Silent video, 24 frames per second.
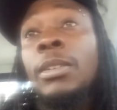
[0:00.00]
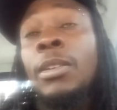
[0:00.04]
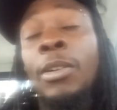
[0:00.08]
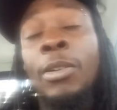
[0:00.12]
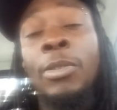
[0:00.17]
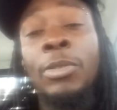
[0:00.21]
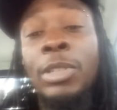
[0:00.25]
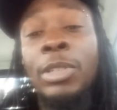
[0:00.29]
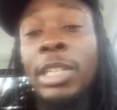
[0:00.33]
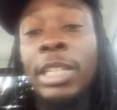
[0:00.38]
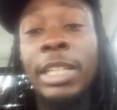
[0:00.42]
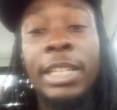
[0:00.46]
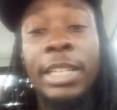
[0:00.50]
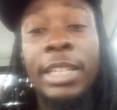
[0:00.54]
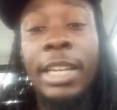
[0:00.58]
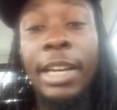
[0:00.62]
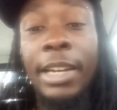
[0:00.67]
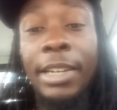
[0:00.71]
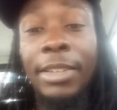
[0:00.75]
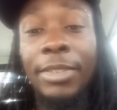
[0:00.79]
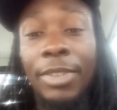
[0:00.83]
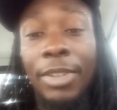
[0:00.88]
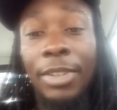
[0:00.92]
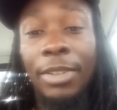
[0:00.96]
On an
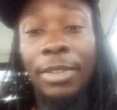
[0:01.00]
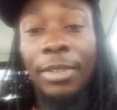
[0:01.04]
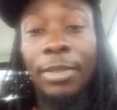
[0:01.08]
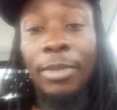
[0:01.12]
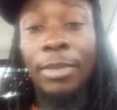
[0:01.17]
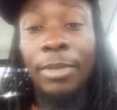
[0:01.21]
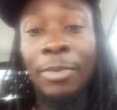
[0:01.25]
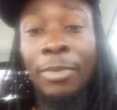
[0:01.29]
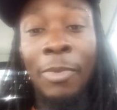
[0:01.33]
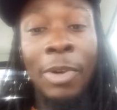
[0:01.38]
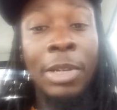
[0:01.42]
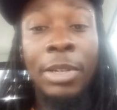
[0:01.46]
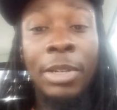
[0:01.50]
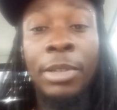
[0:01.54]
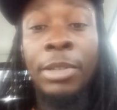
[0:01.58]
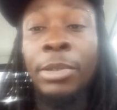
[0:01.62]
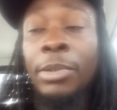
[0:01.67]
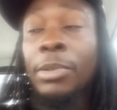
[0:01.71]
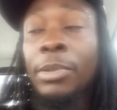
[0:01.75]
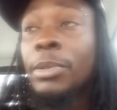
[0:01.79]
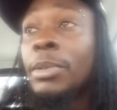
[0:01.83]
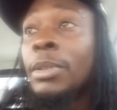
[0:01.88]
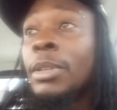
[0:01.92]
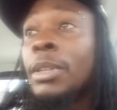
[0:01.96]
occasion, one or
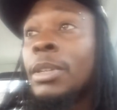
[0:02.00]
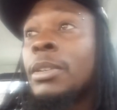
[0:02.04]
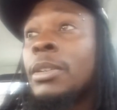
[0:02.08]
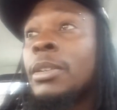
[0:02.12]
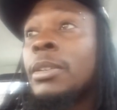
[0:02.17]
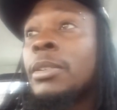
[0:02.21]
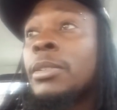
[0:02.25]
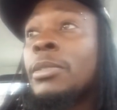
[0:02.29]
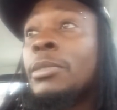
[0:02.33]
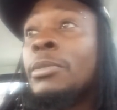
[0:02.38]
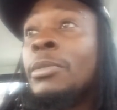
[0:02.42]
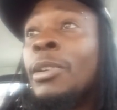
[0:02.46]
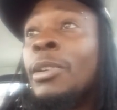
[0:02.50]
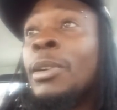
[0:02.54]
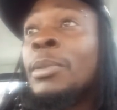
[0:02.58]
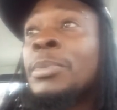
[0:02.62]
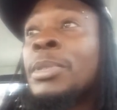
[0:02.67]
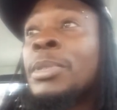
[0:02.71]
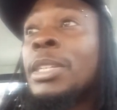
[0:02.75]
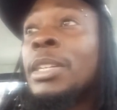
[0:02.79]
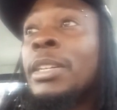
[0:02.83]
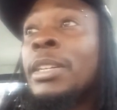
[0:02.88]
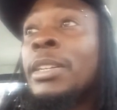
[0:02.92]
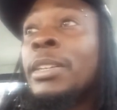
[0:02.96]
two. You know what I'm
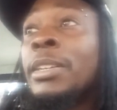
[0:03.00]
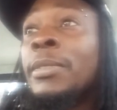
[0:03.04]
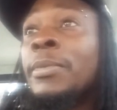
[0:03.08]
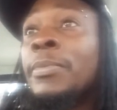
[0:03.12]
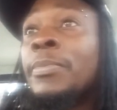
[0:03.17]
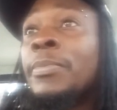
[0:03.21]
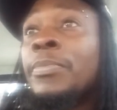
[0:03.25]
saying?